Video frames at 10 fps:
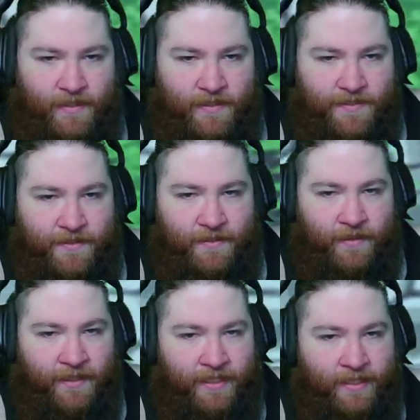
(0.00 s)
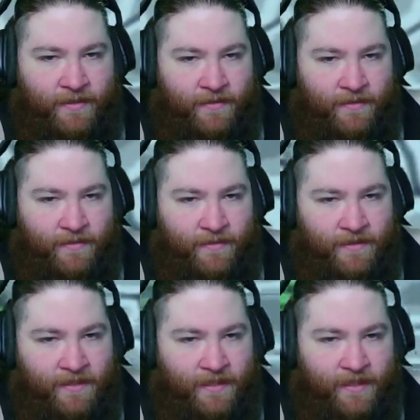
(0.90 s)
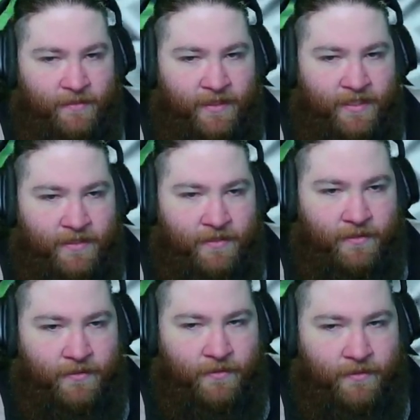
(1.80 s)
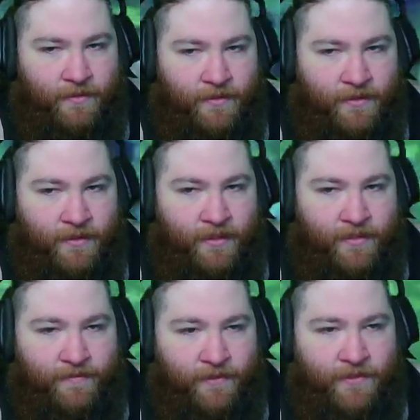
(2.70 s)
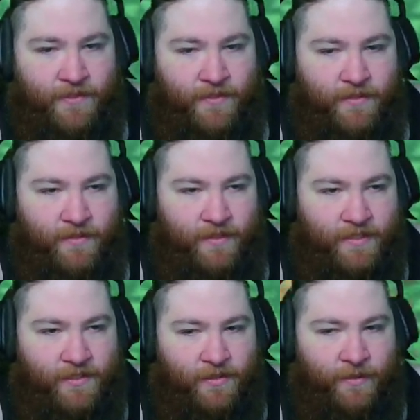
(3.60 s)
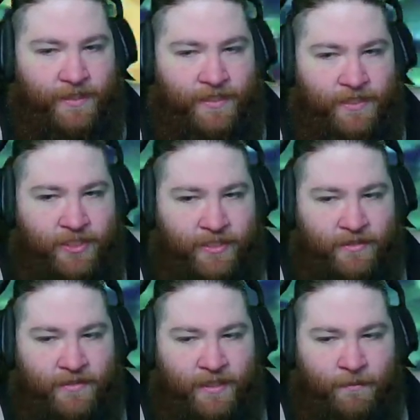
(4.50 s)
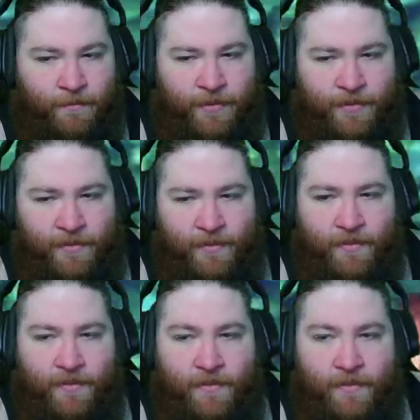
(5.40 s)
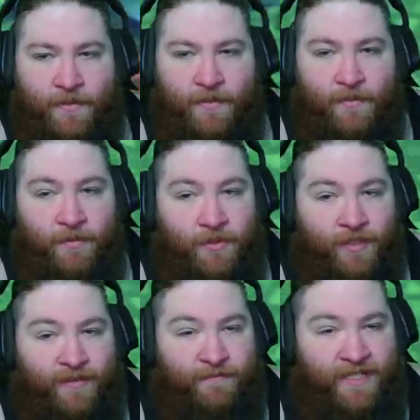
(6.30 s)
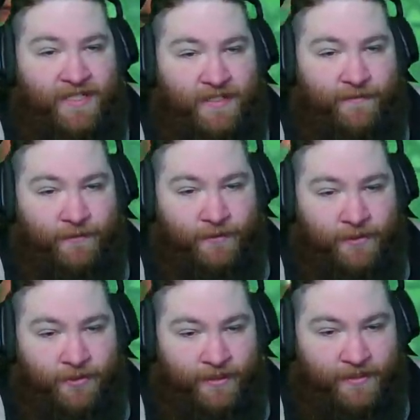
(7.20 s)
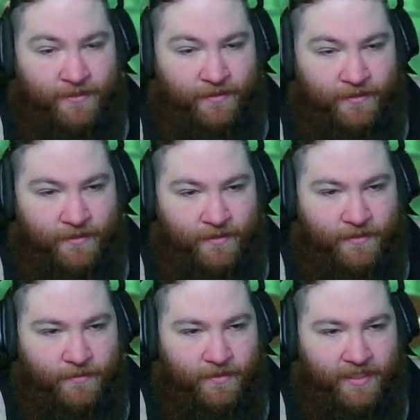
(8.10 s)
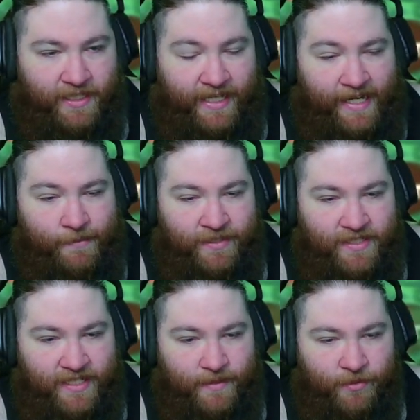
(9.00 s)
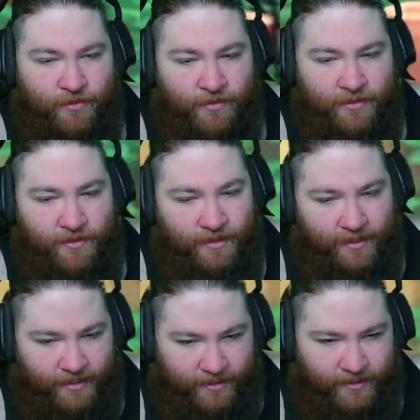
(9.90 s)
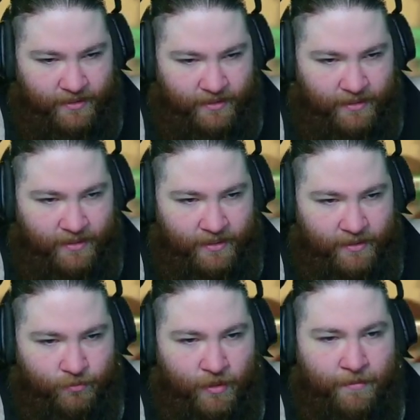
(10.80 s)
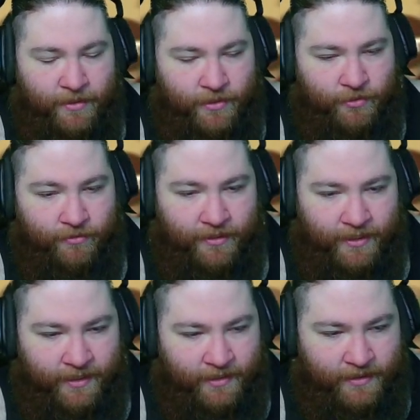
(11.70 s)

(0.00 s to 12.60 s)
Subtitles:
So again, today we need to do, first, as always, check the dump. We do have pieces of furniture, that's good. We got a cabin table and a rubber tree.